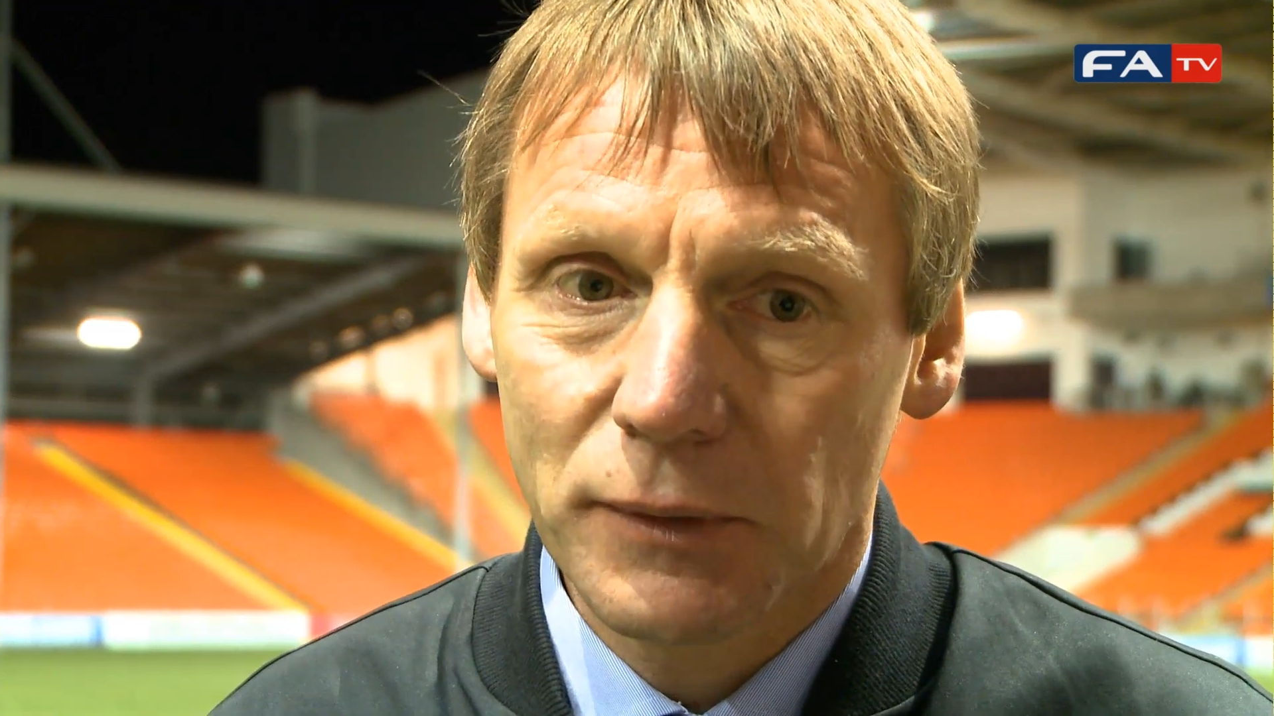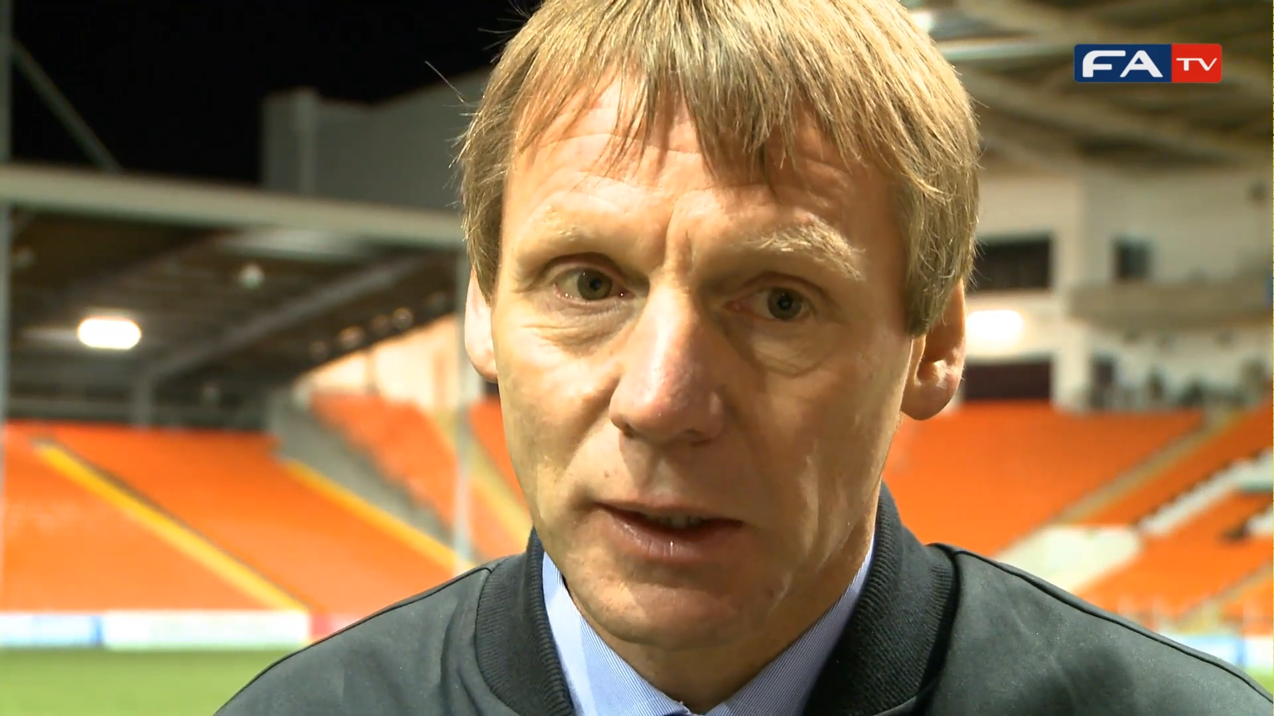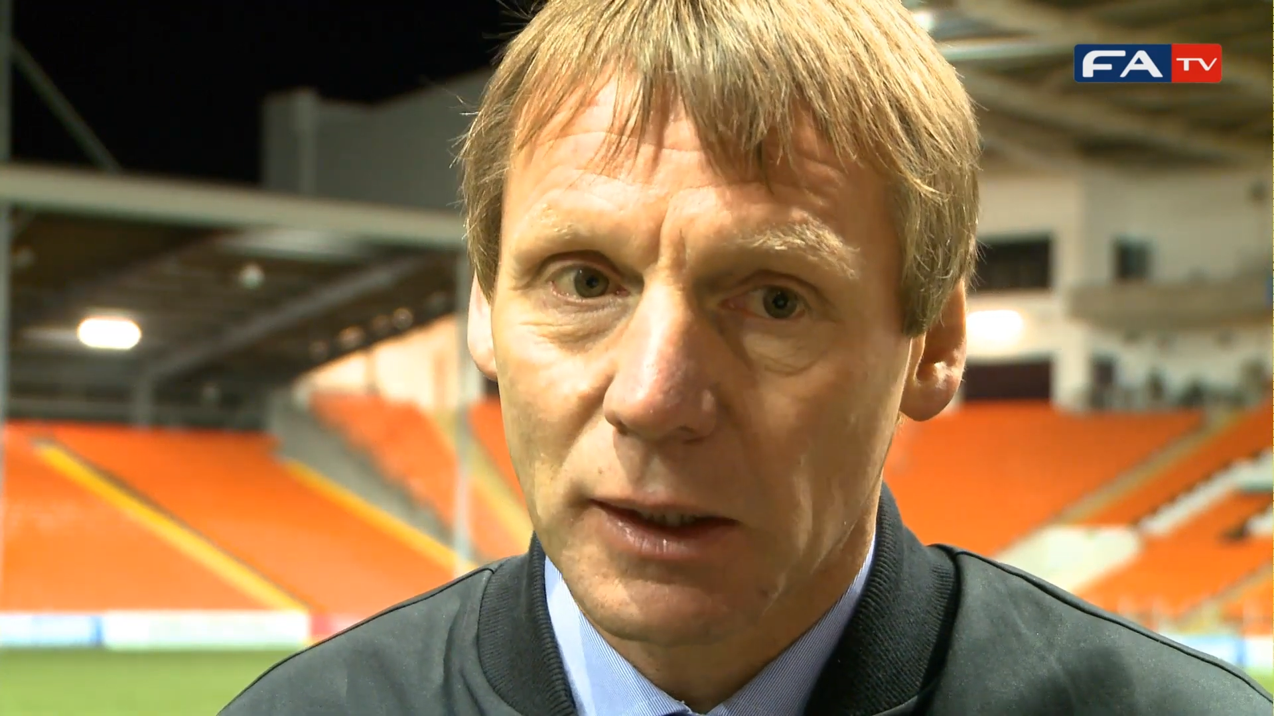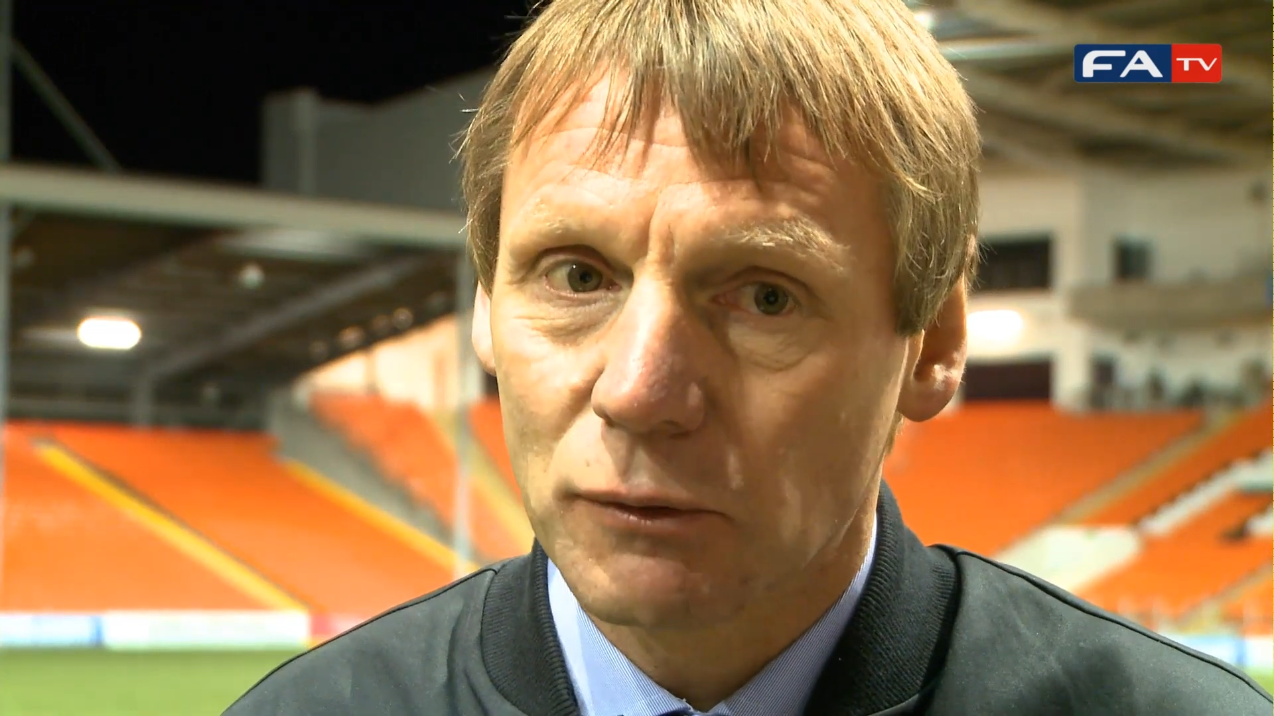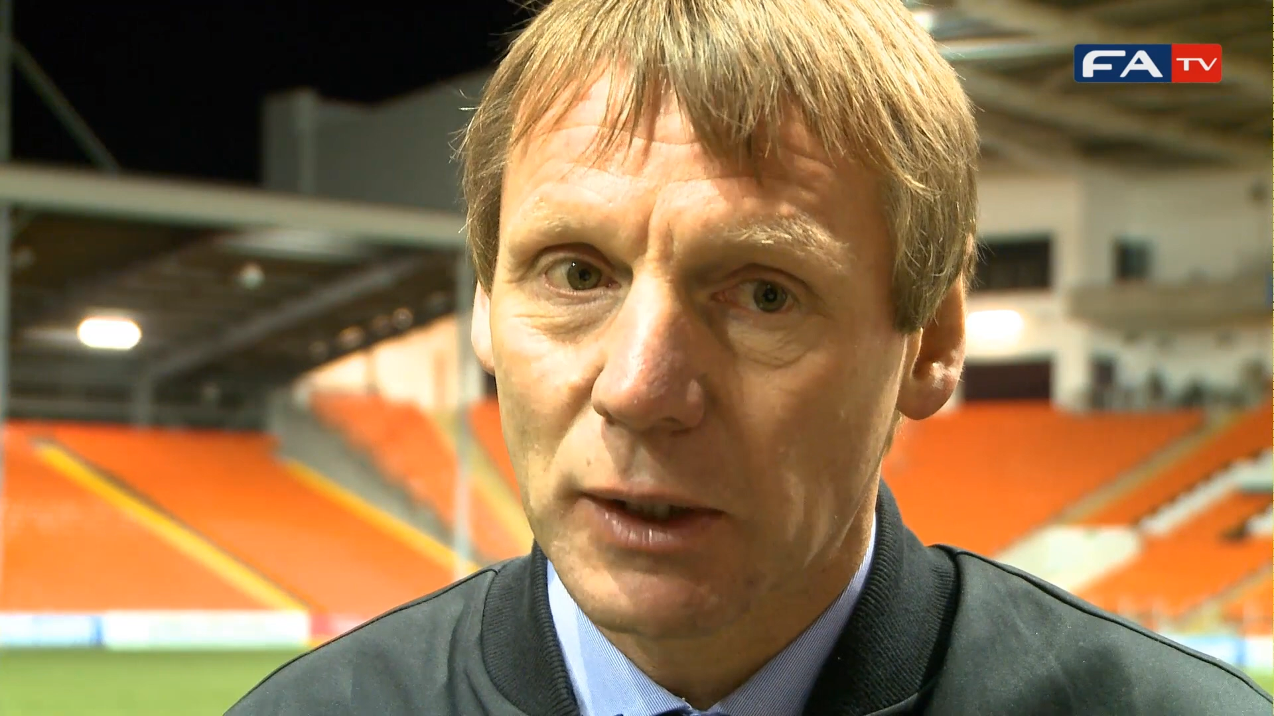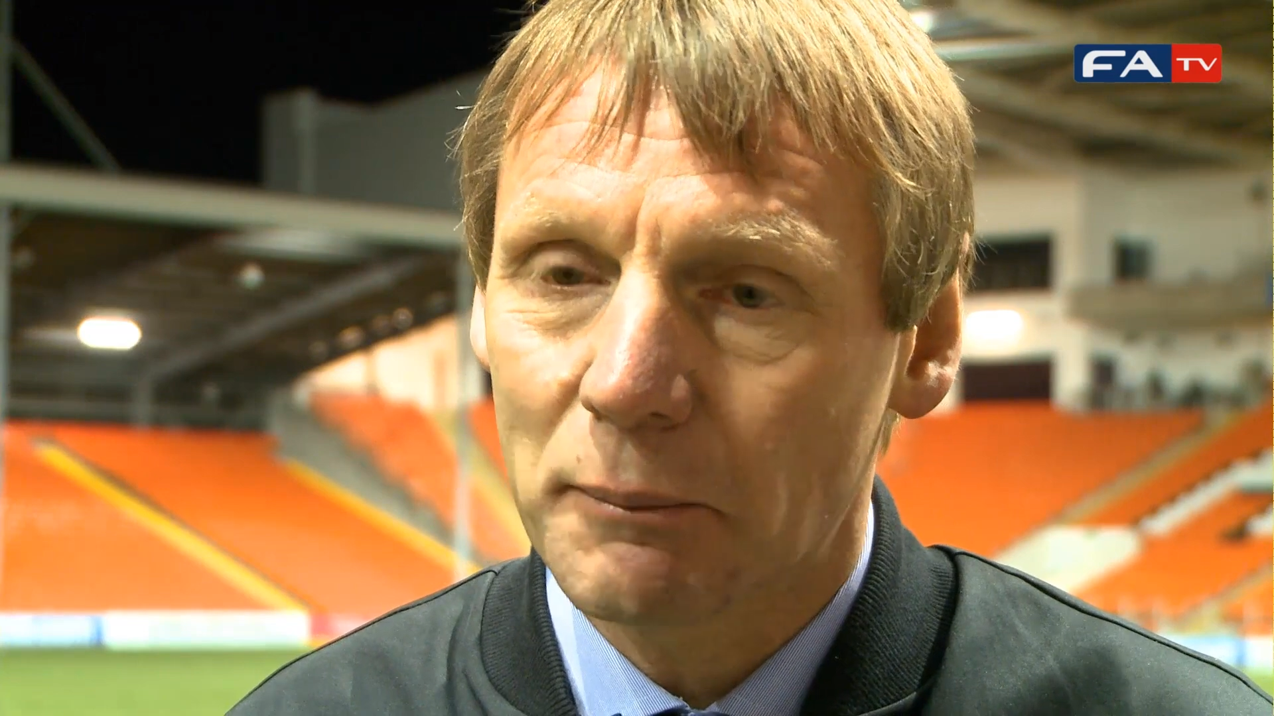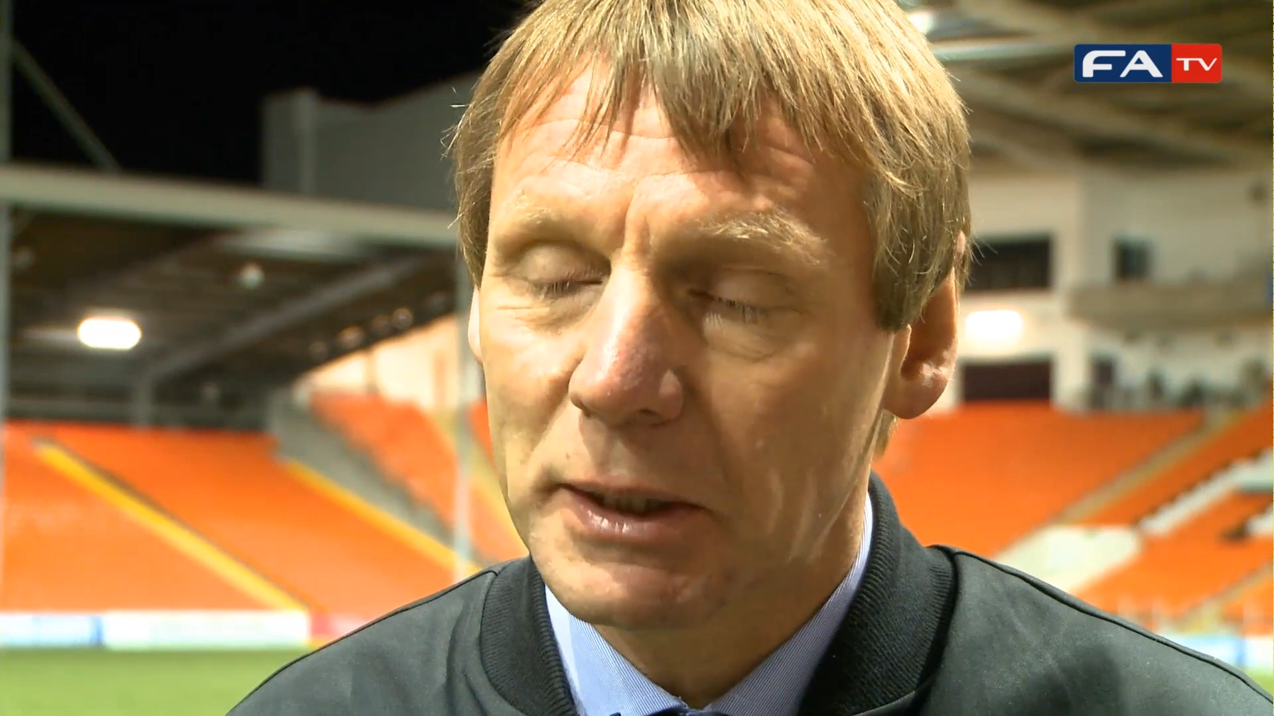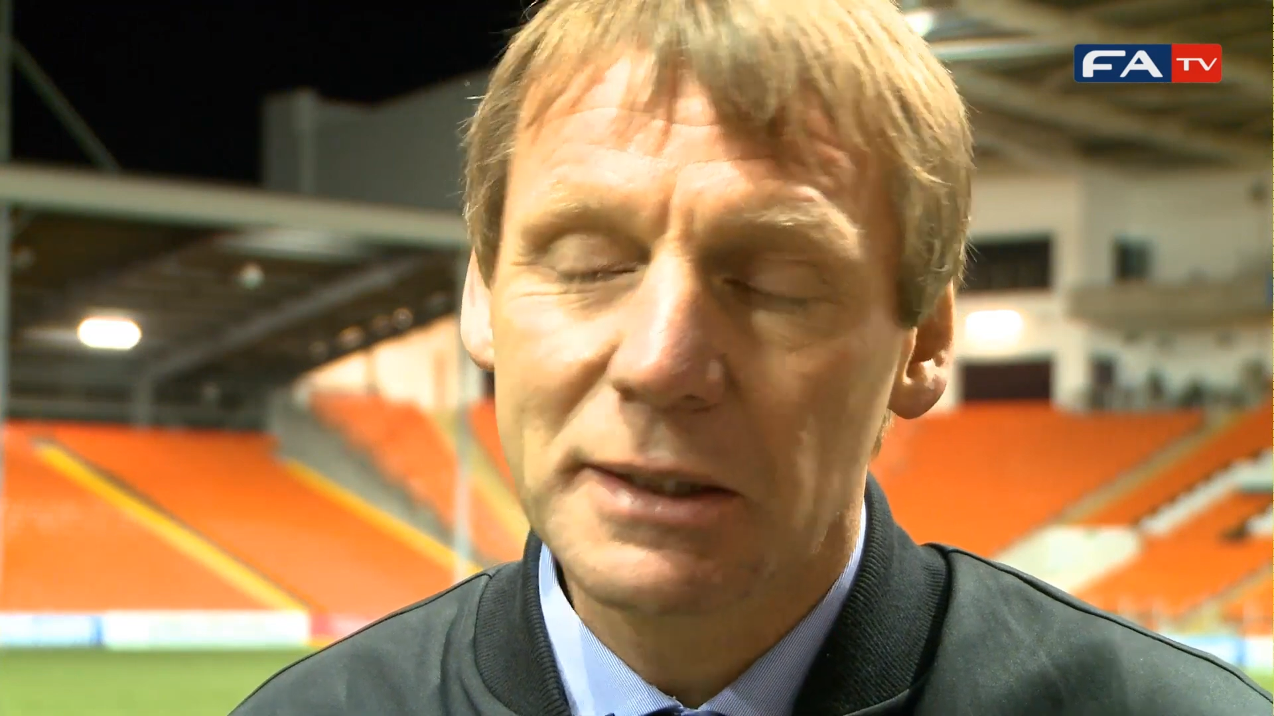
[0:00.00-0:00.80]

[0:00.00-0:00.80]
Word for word: you know, coming